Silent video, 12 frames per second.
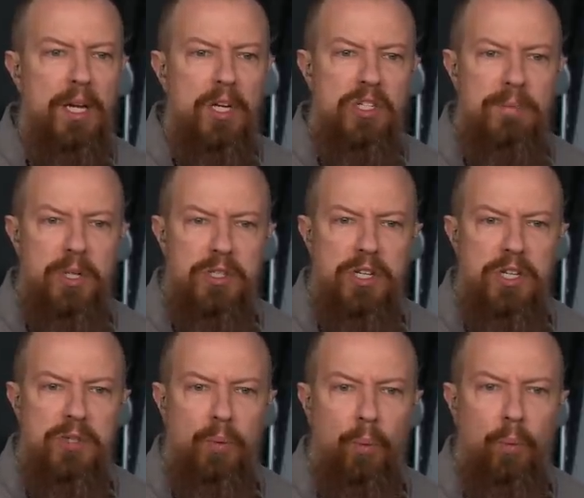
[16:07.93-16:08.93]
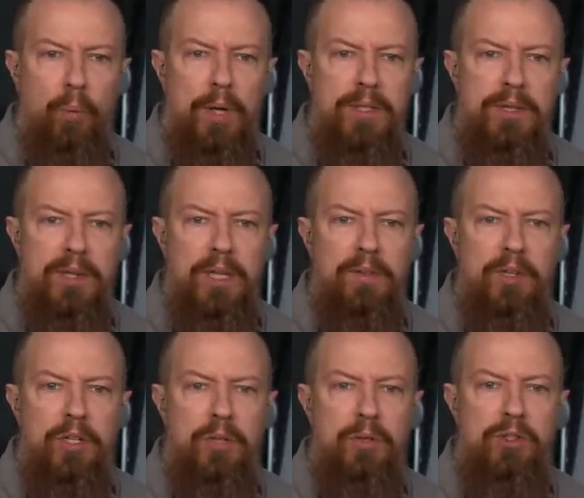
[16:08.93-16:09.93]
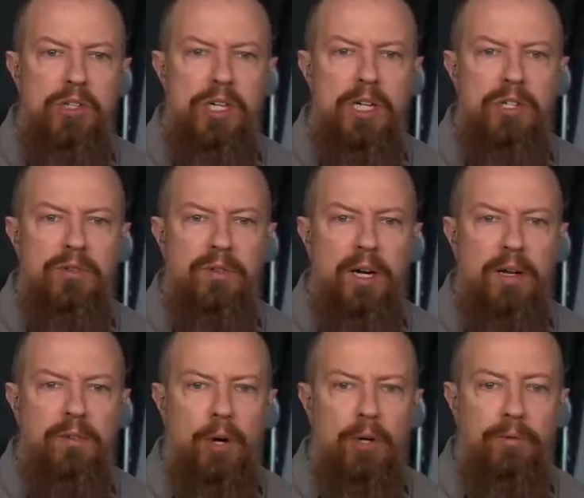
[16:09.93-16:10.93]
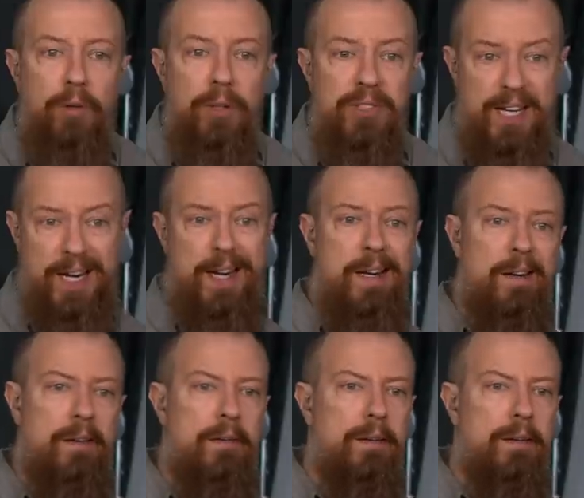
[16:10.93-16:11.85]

Samir says, "What do you think of the new GH5 autofocus hack?"